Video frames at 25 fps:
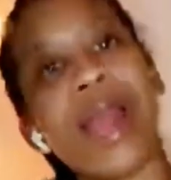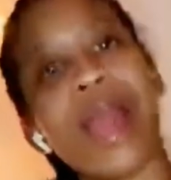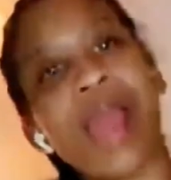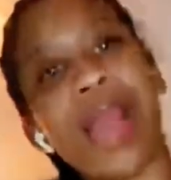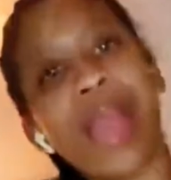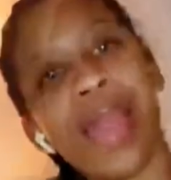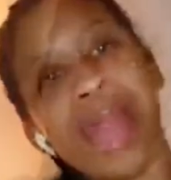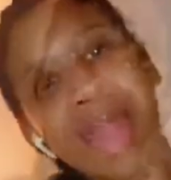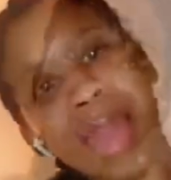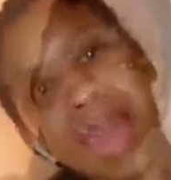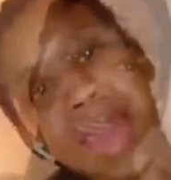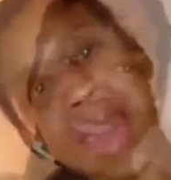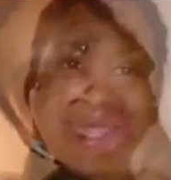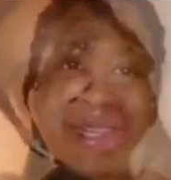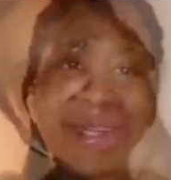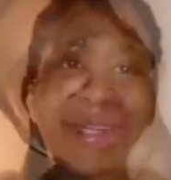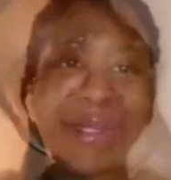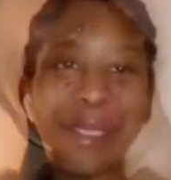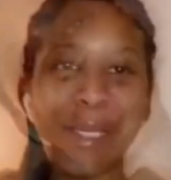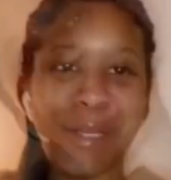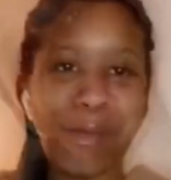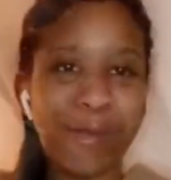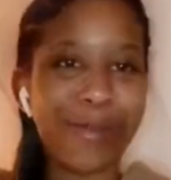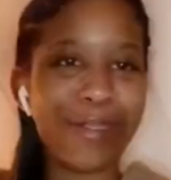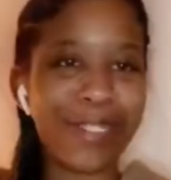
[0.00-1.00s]
As a
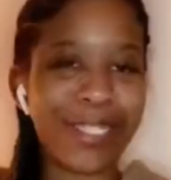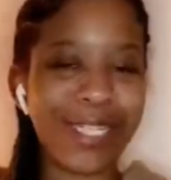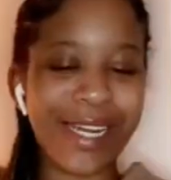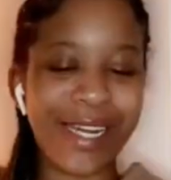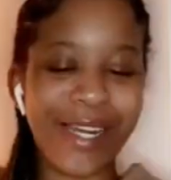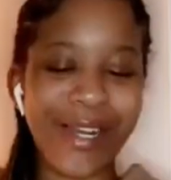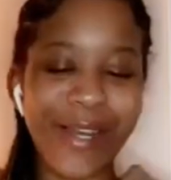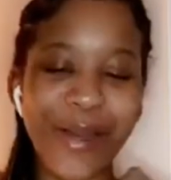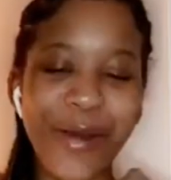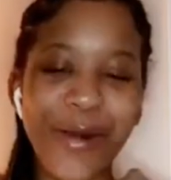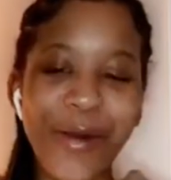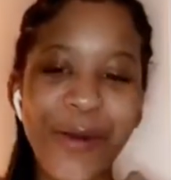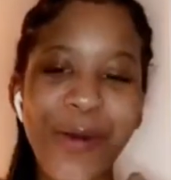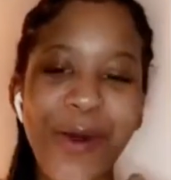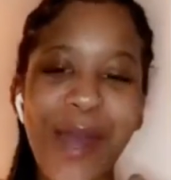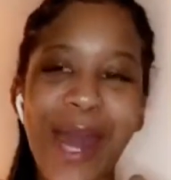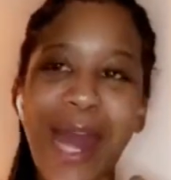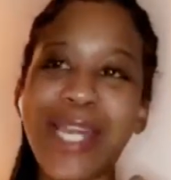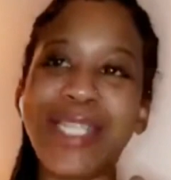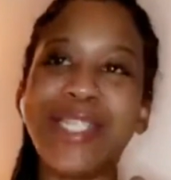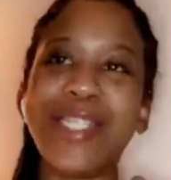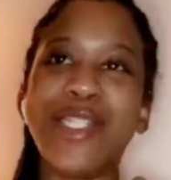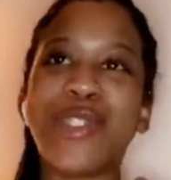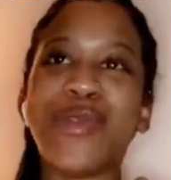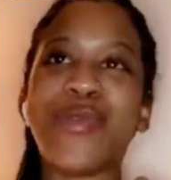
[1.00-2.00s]
closing note,
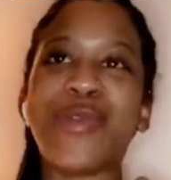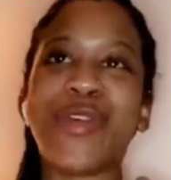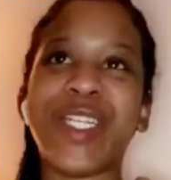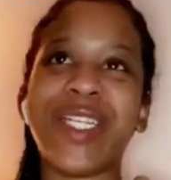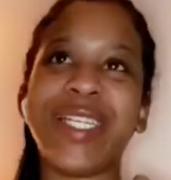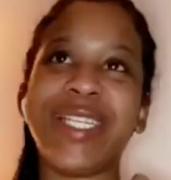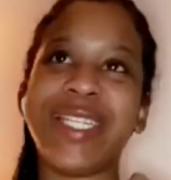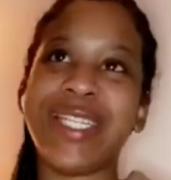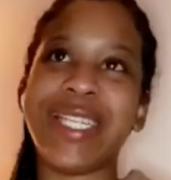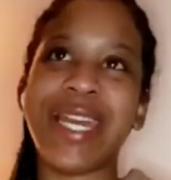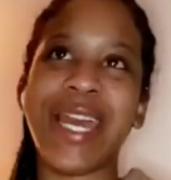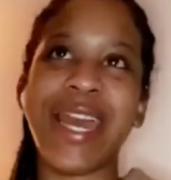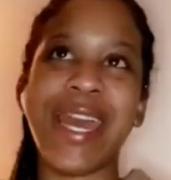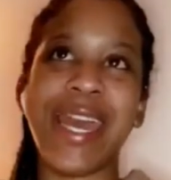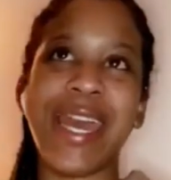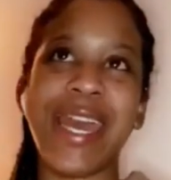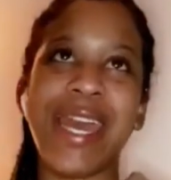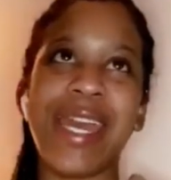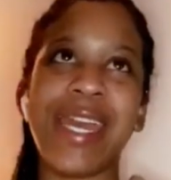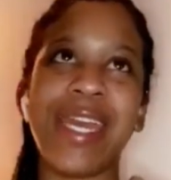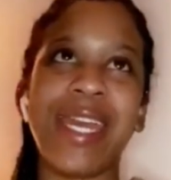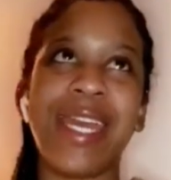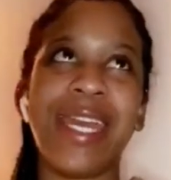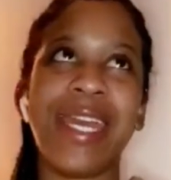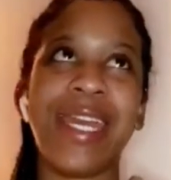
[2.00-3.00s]
I just want to
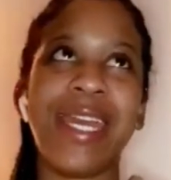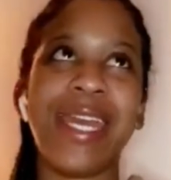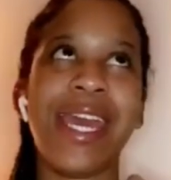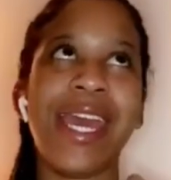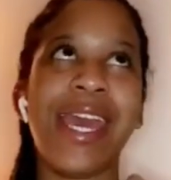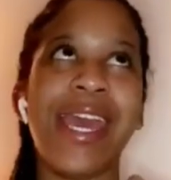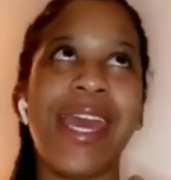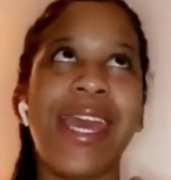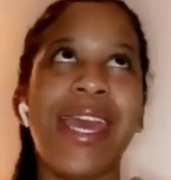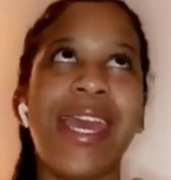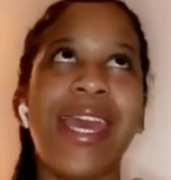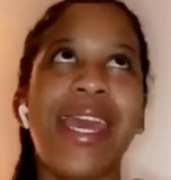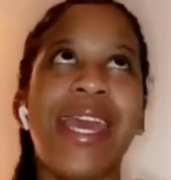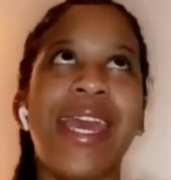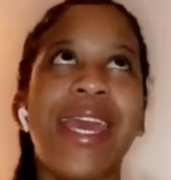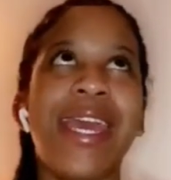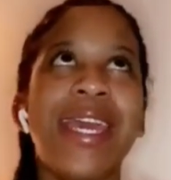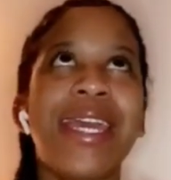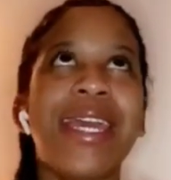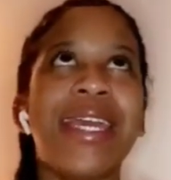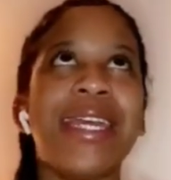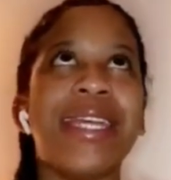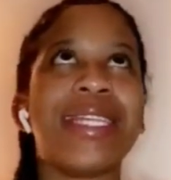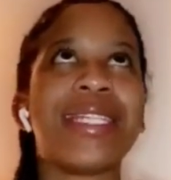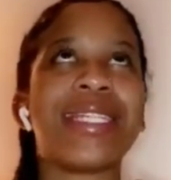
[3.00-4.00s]
say
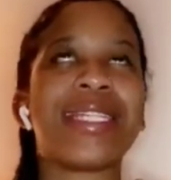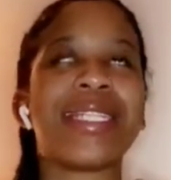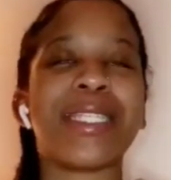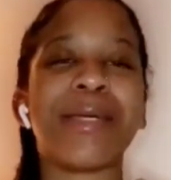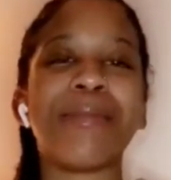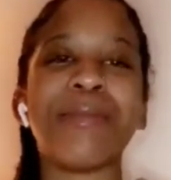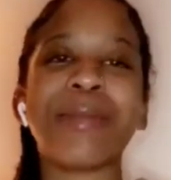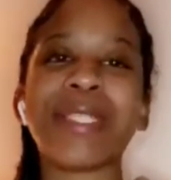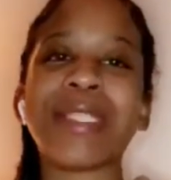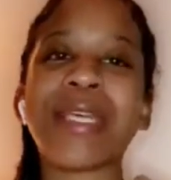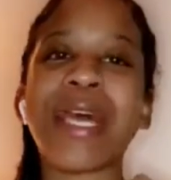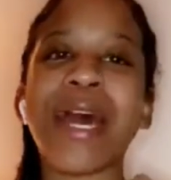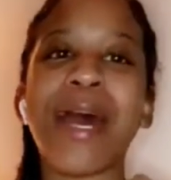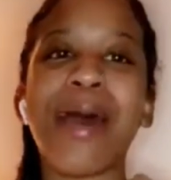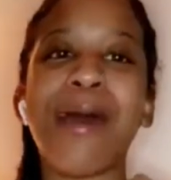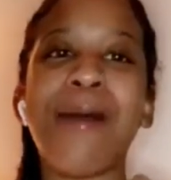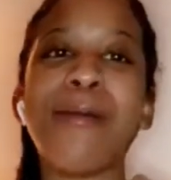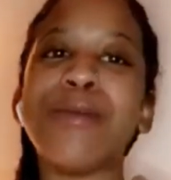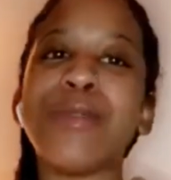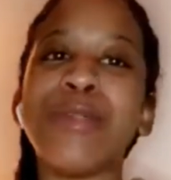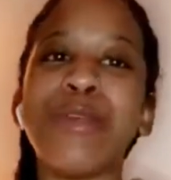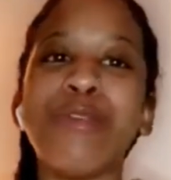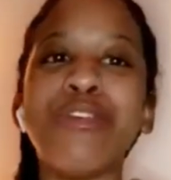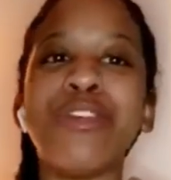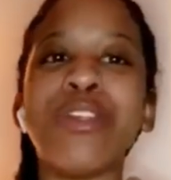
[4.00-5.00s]

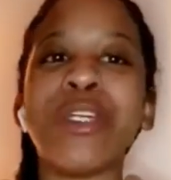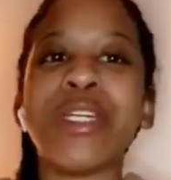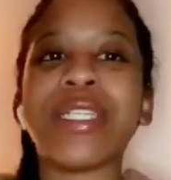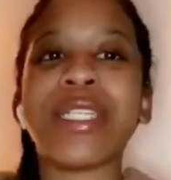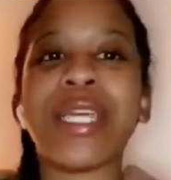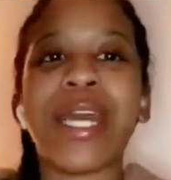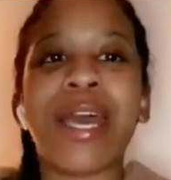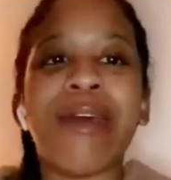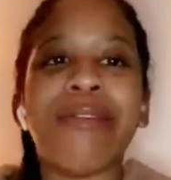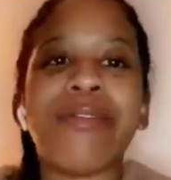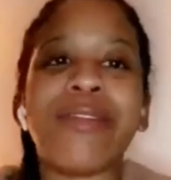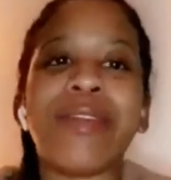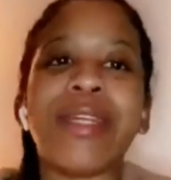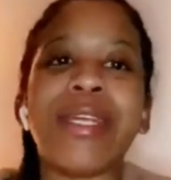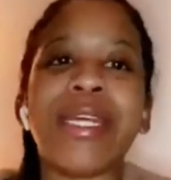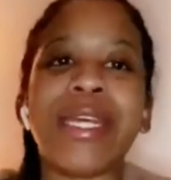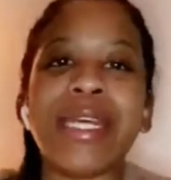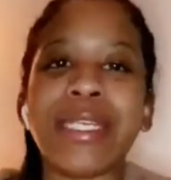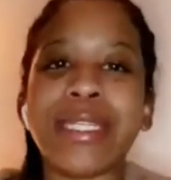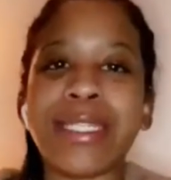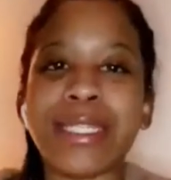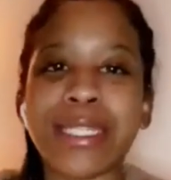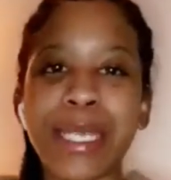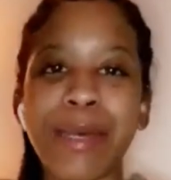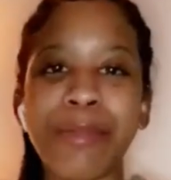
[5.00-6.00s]
sometimes you just have to
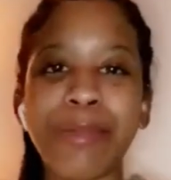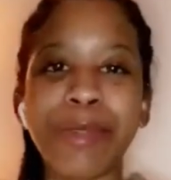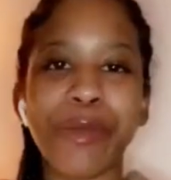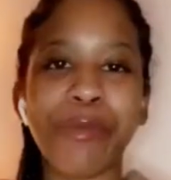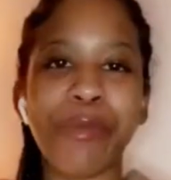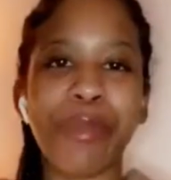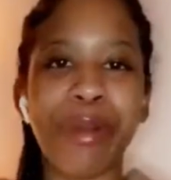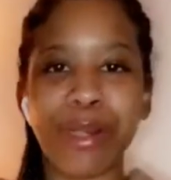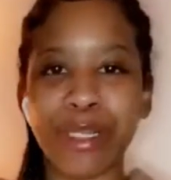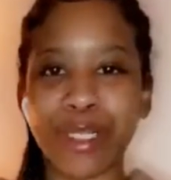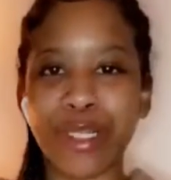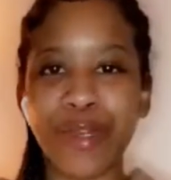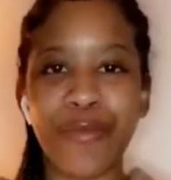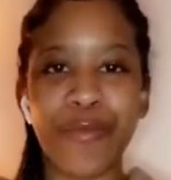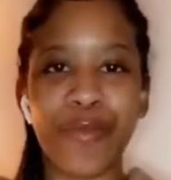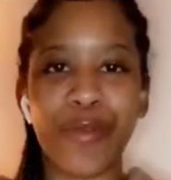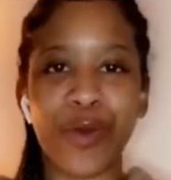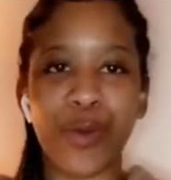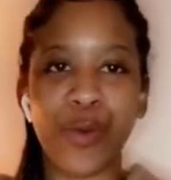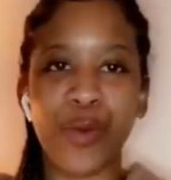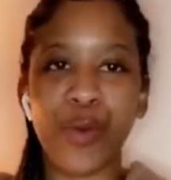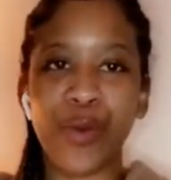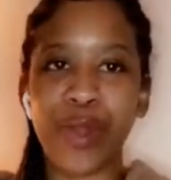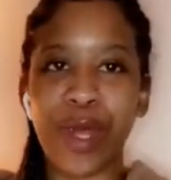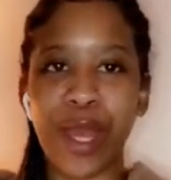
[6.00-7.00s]
accept a person for
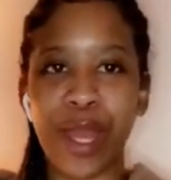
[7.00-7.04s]
who they